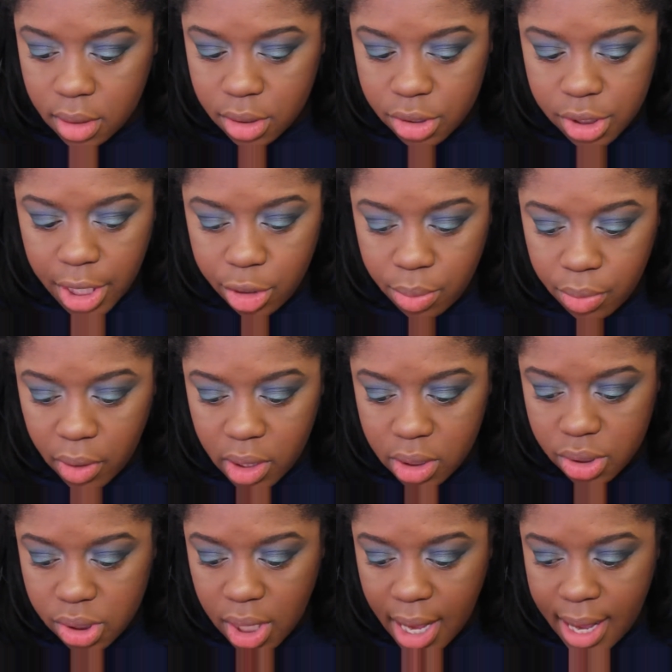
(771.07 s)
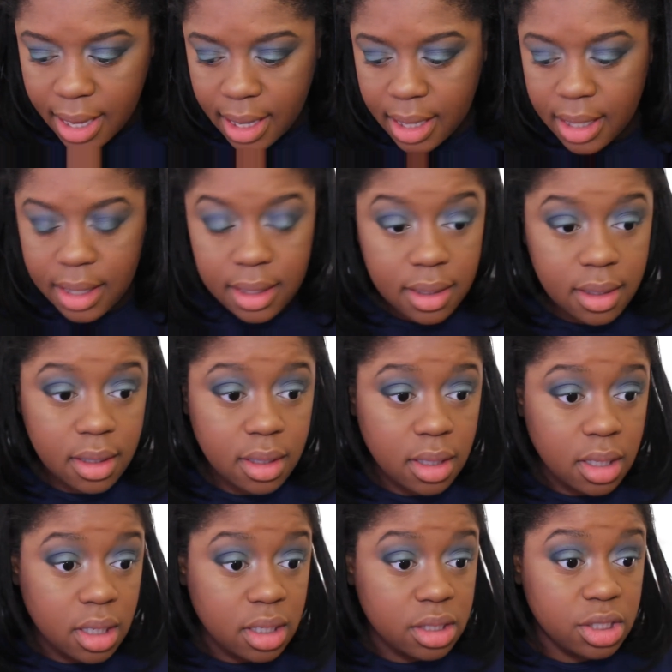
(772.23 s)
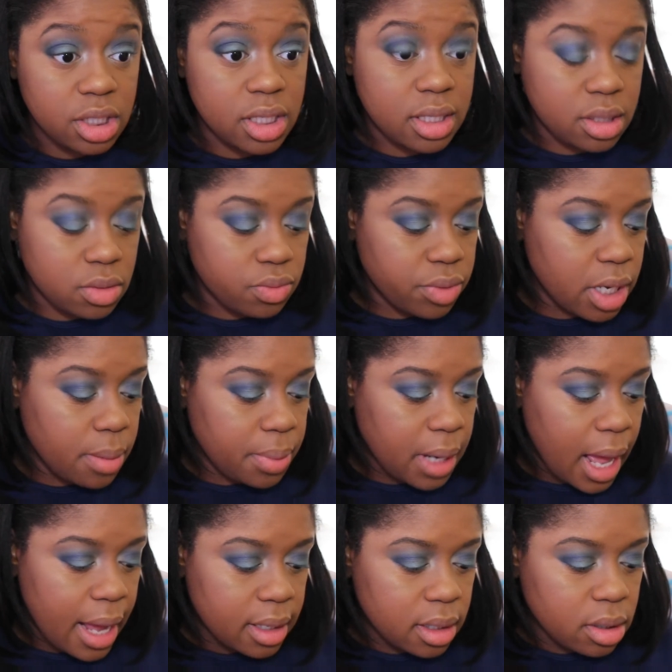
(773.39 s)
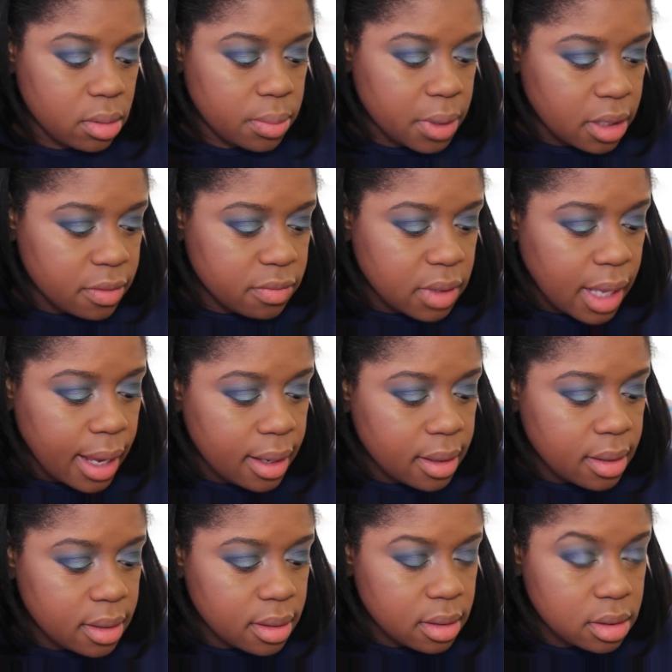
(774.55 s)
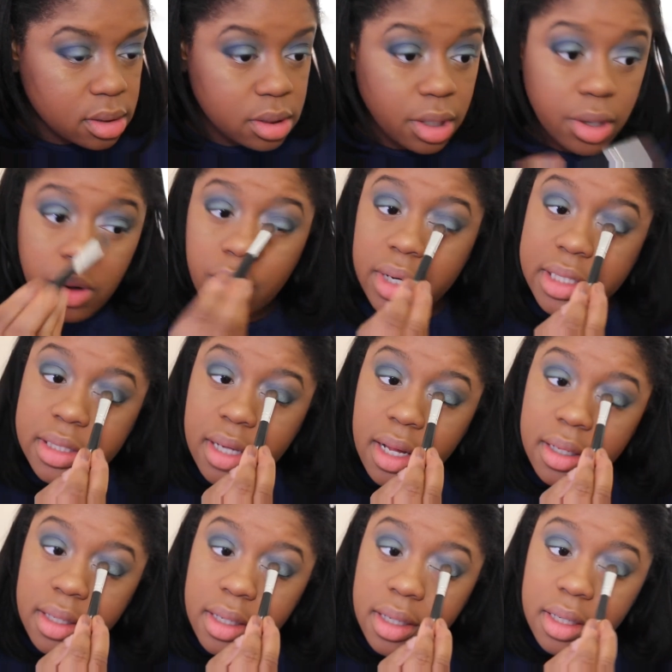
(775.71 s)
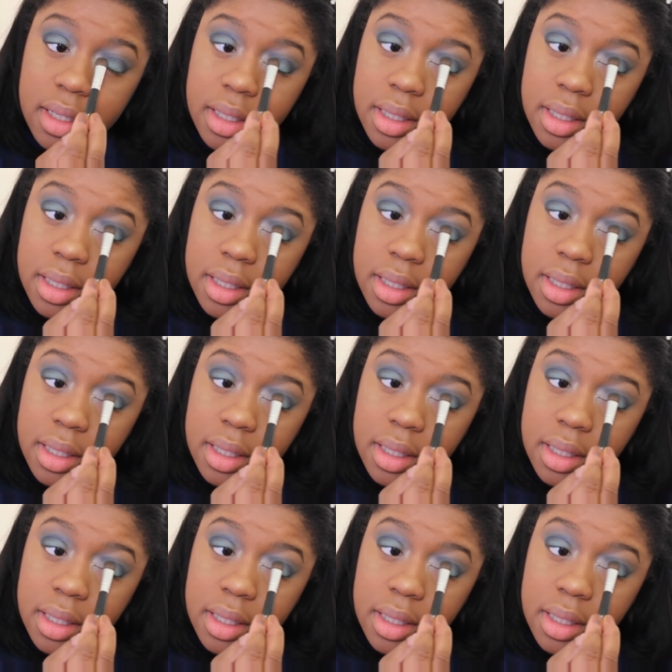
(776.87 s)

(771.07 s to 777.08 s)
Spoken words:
shader brush and just reapply a little bit of that turquoise color